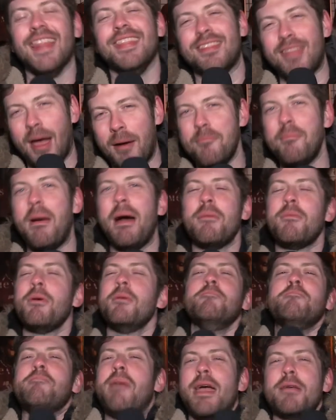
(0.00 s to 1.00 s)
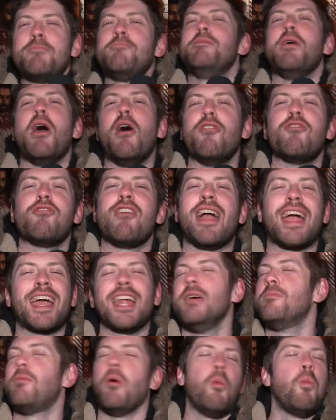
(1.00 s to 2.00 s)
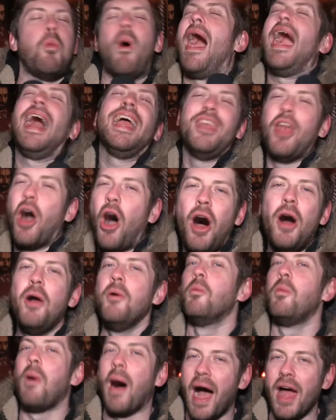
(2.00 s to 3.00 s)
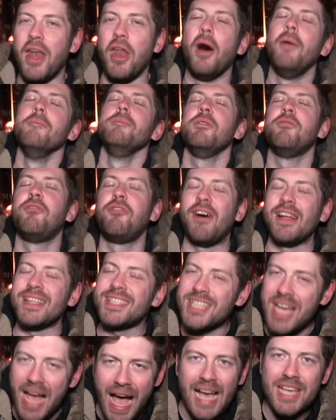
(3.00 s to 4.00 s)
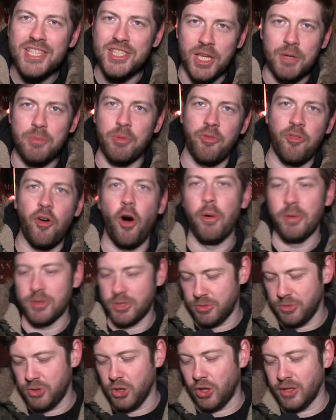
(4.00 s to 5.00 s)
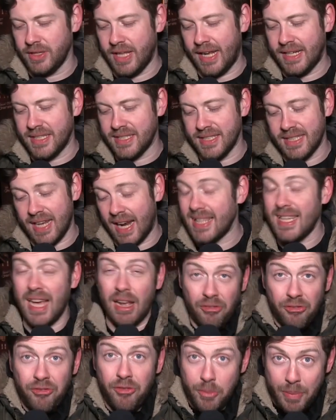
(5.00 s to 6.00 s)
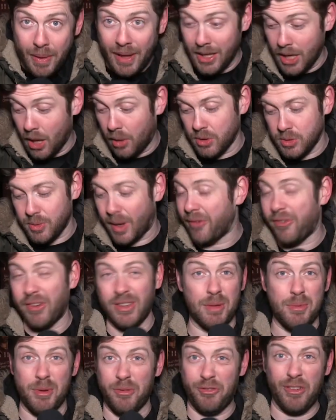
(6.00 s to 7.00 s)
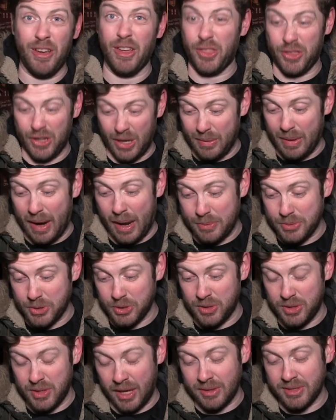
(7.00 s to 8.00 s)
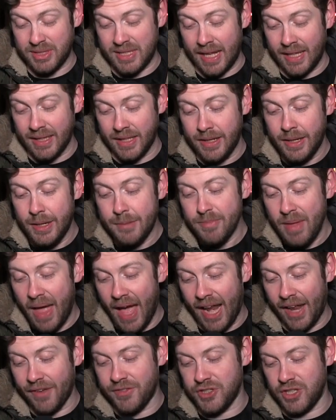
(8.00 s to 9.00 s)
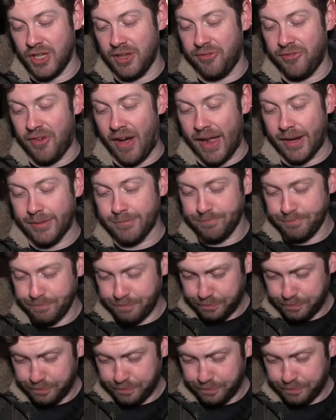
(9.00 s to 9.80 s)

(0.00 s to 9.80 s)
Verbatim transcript: that might, we might be over egging it, but why not? Why not? Fantastic performance from Jordan Henderson tonight and Fabinho as well. In fact, the midfield three were absolutely outstanding. LFC fan.